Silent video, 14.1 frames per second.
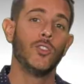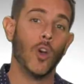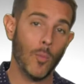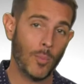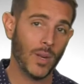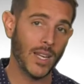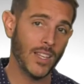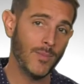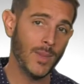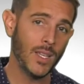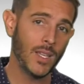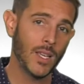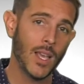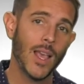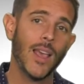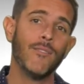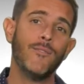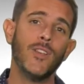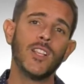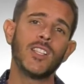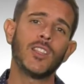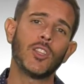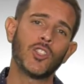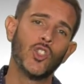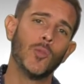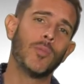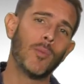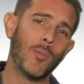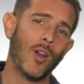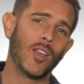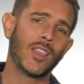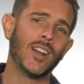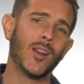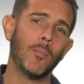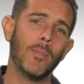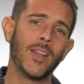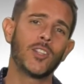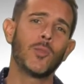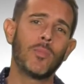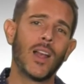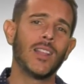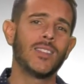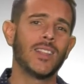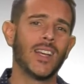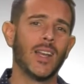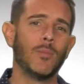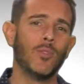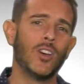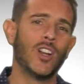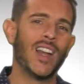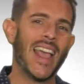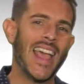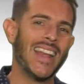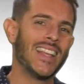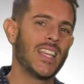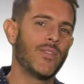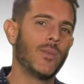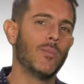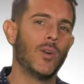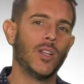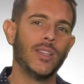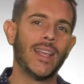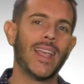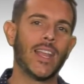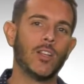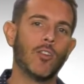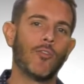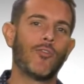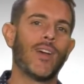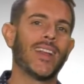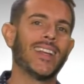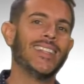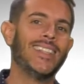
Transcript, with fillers: Don't believe me? Visit the supermarket in a metropolitan neighborhood on any given Monday and you'll find a